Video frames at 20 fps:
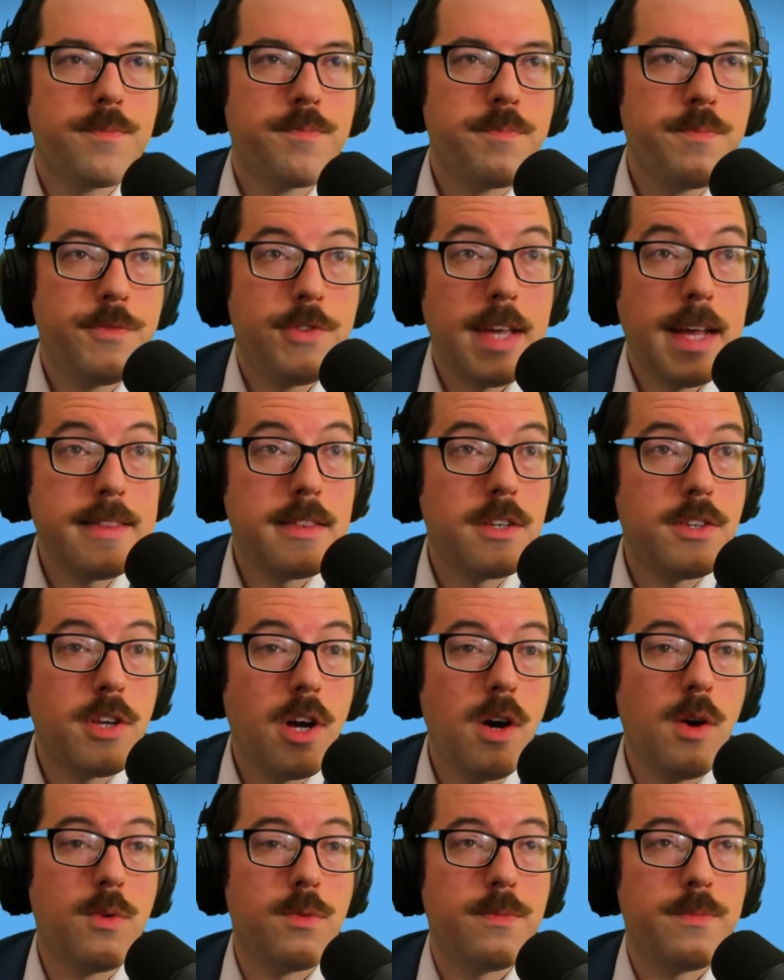Set the
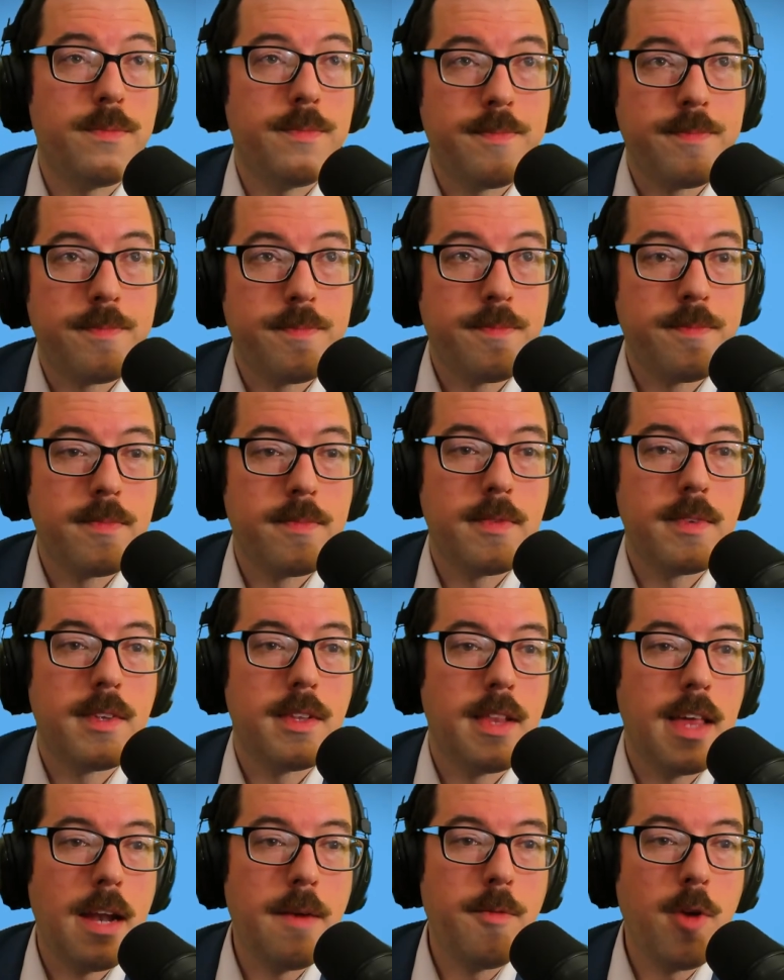tone.
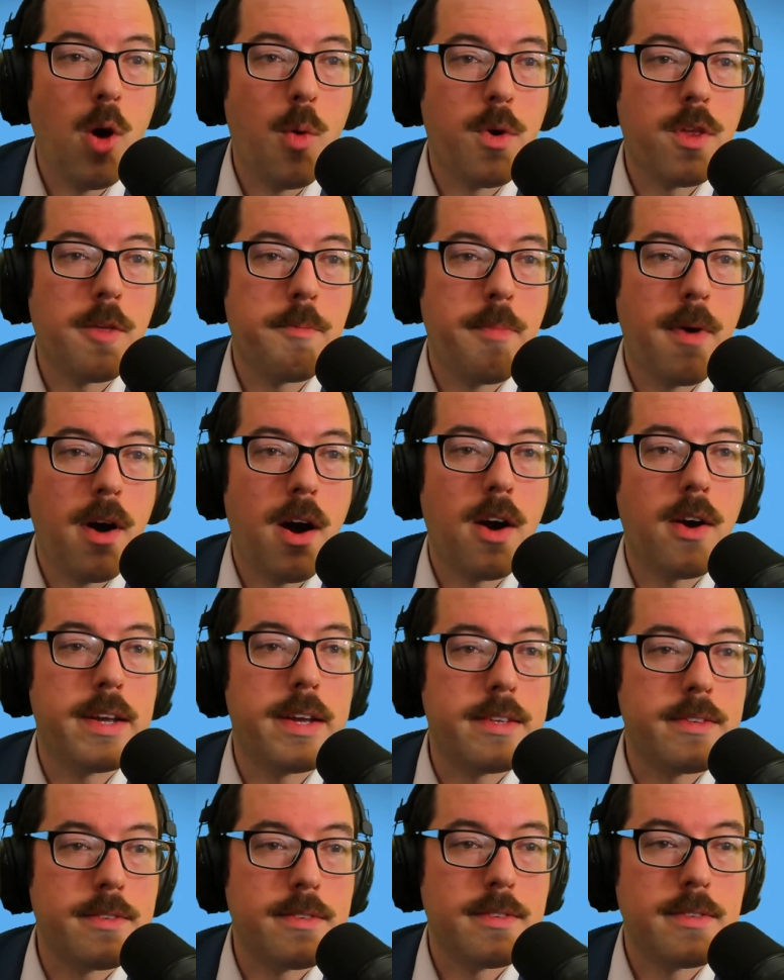Let them know where the bar
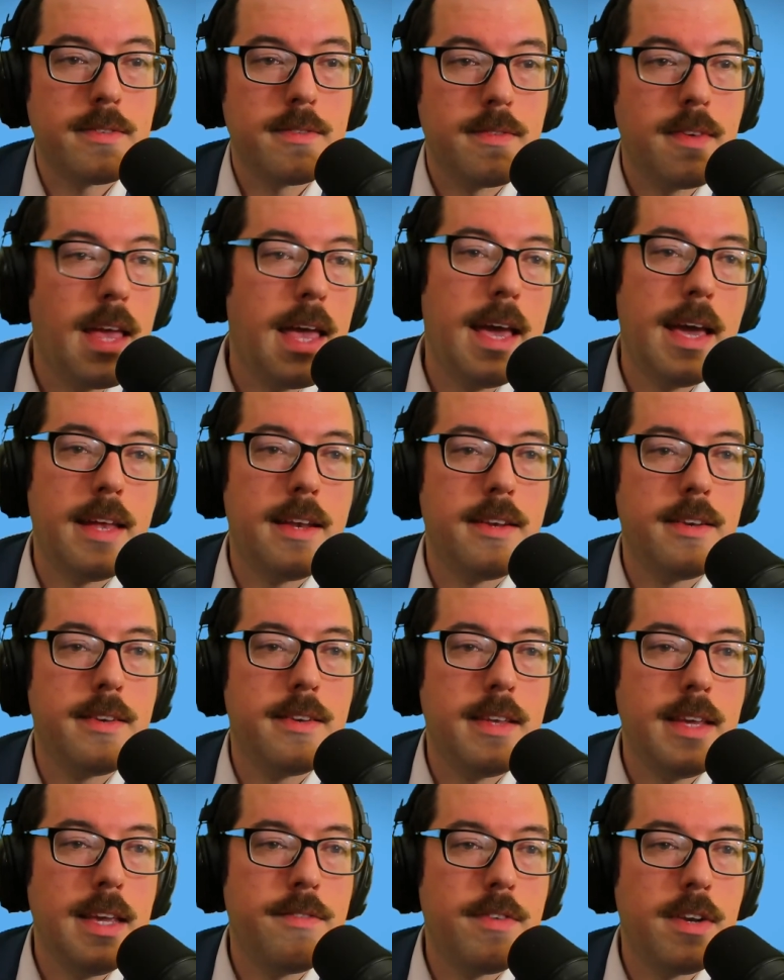is, and
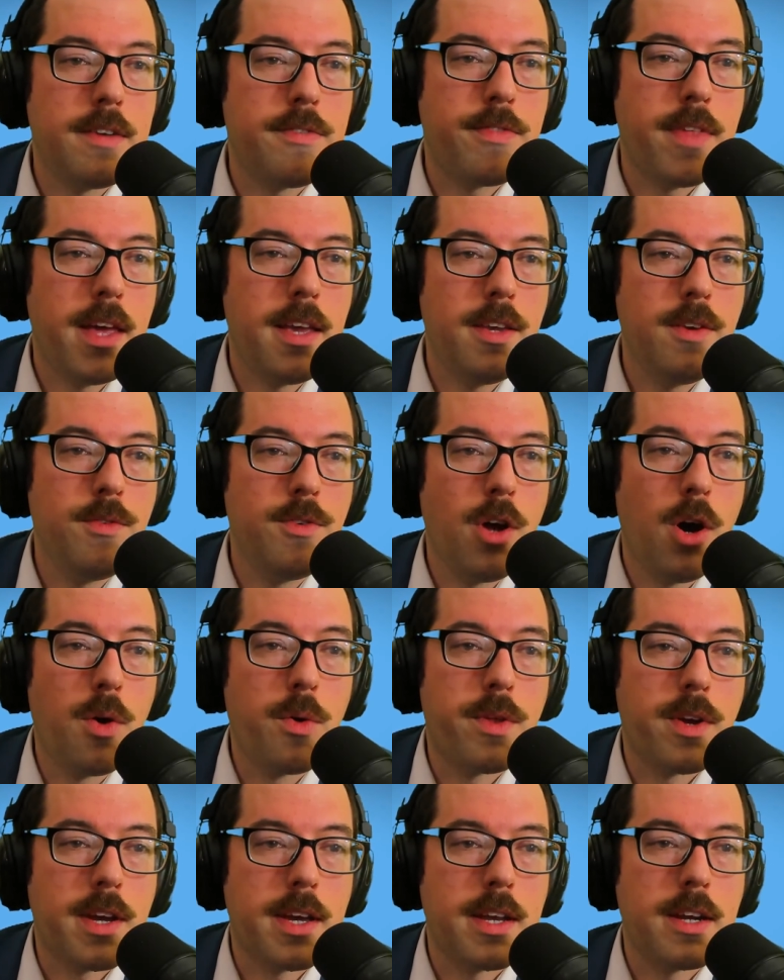even if they're
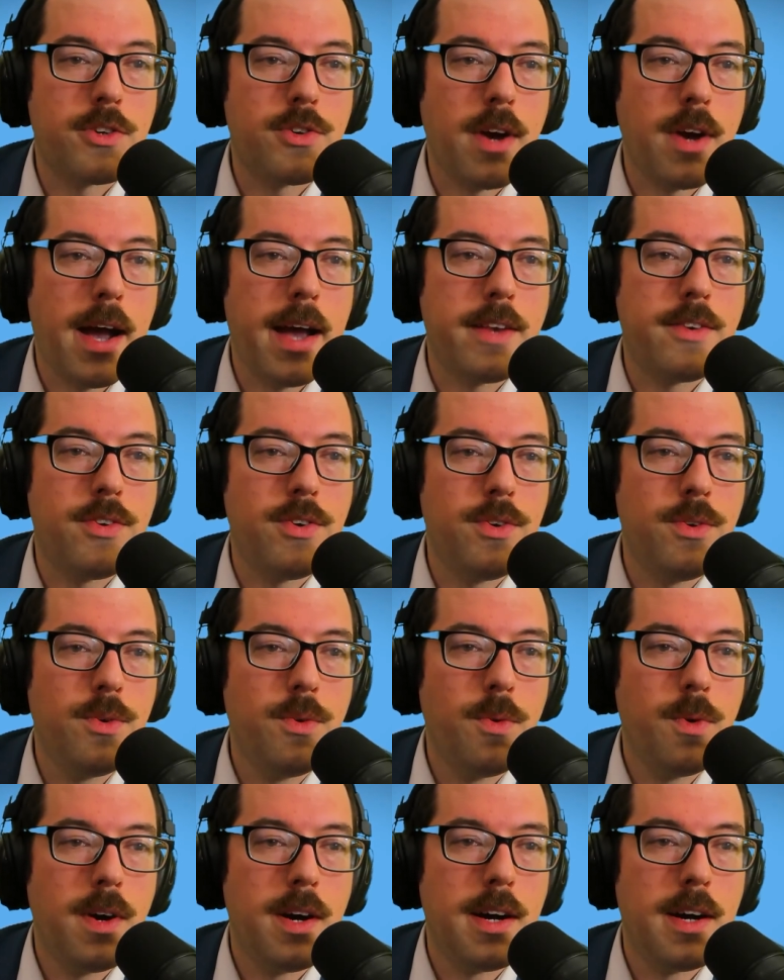going to try to
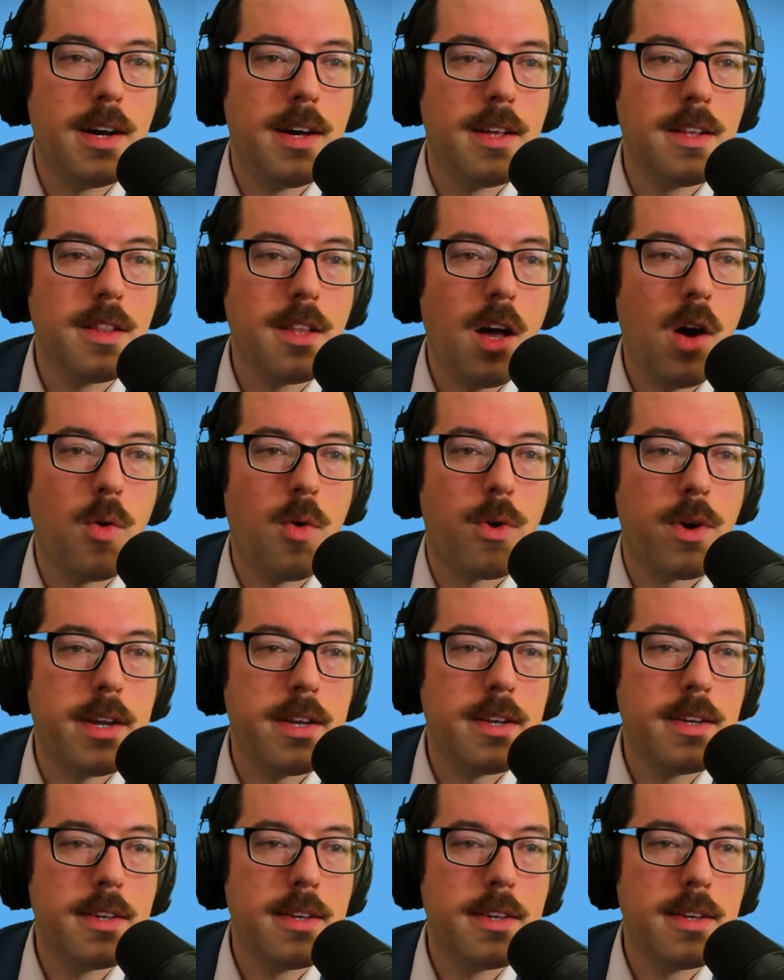lower it,